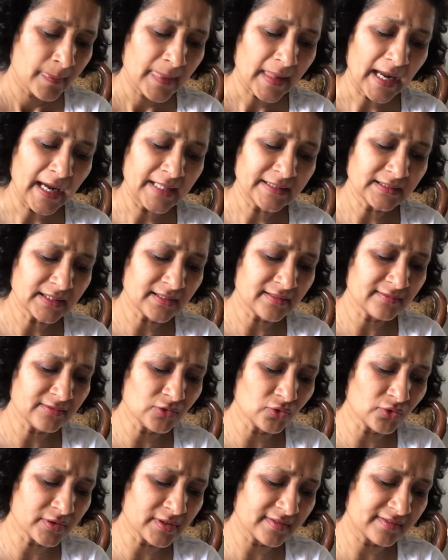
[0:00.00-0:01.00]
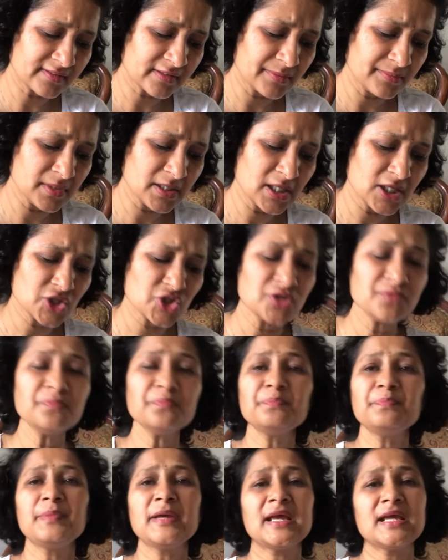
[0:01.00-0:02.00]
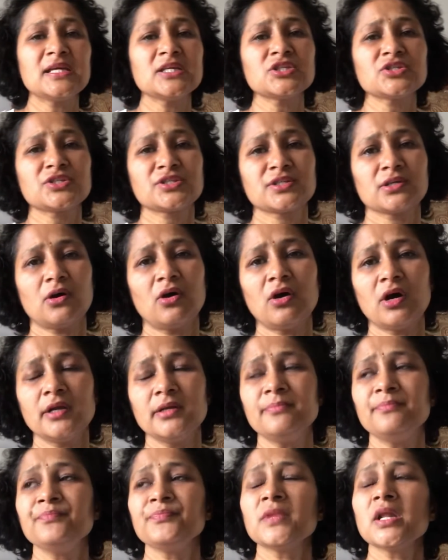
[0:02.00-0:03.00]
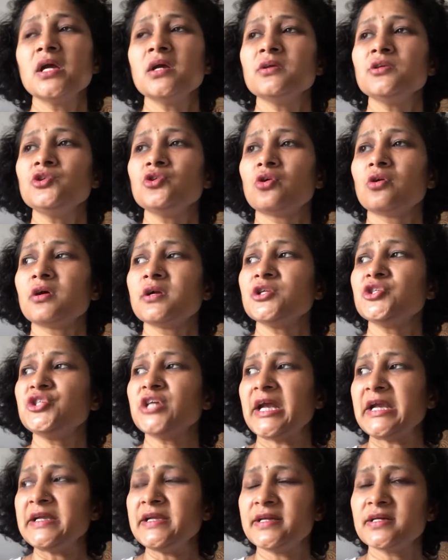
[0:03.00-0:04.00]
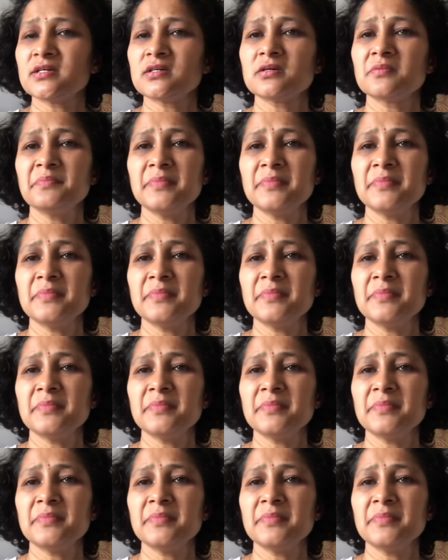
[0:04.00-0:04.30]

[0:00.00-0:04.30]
and there is no discrimination based on your gender,